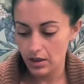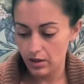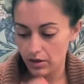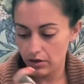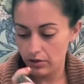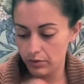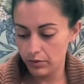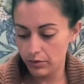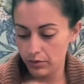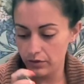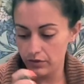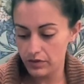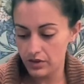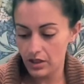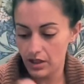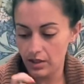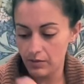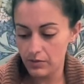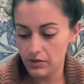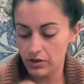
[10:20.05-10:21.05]
the
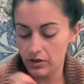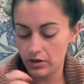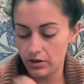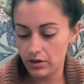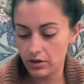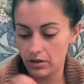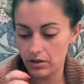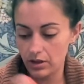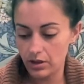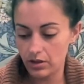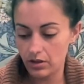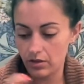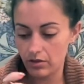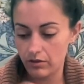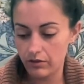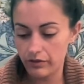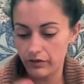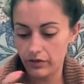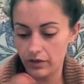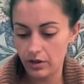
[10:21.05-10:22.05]
rooftops or, you know,
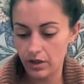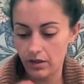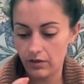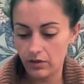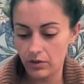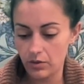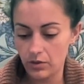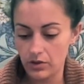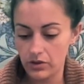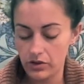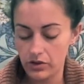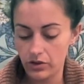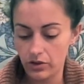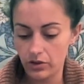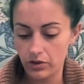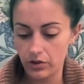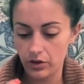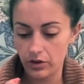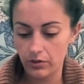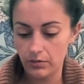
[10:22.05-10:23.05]
for everyone to know
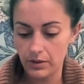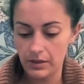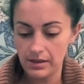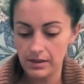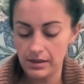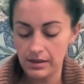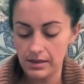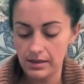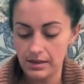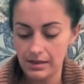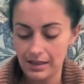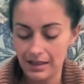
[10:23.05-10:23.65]
your business.